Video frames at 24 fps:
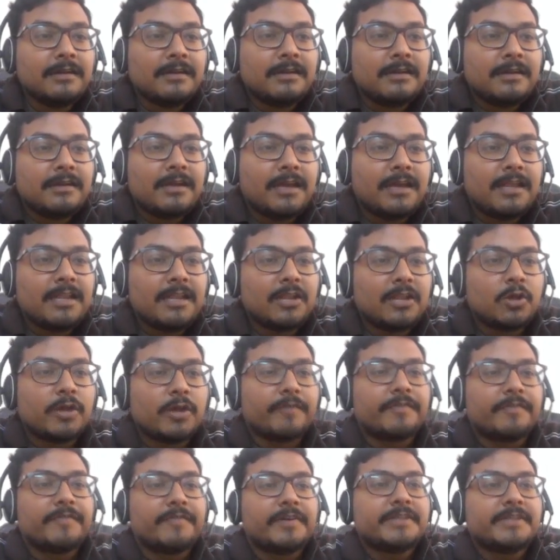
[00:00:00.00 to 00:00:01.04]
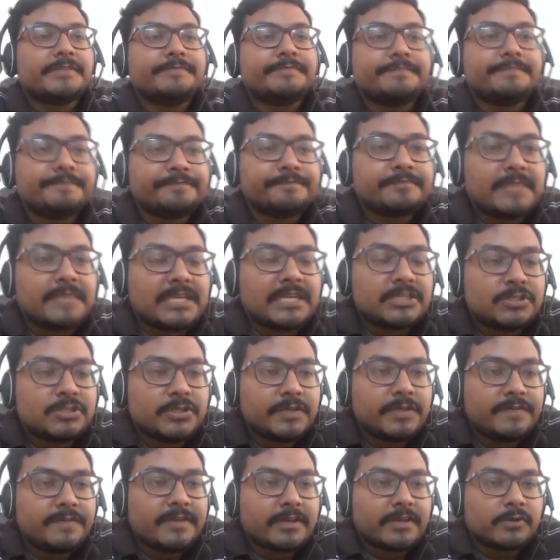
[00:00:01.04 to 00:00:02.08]
Hello everyone. Today
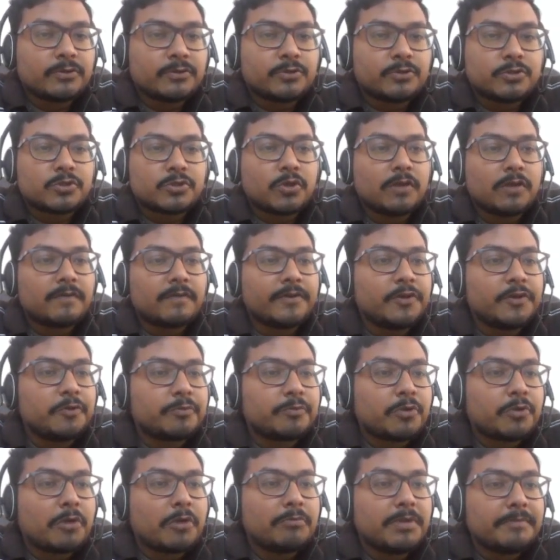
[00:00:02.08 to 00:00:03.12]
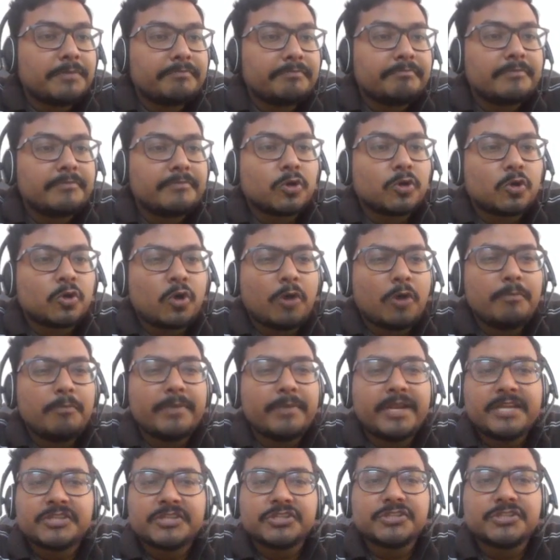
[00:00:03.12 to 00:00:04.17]
we are going to solve a new problem,
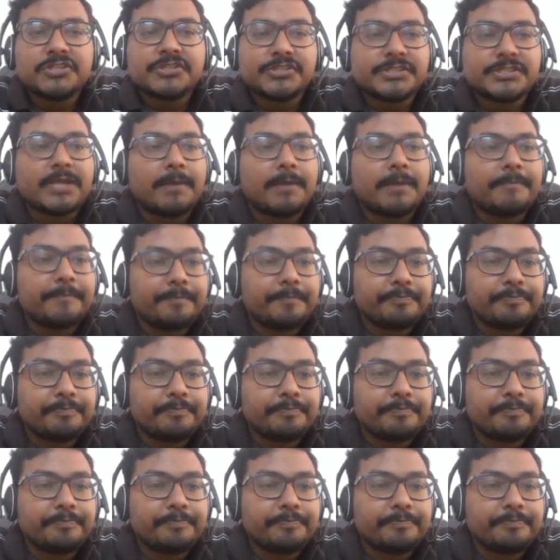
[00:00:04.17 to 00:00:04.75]
combination sum.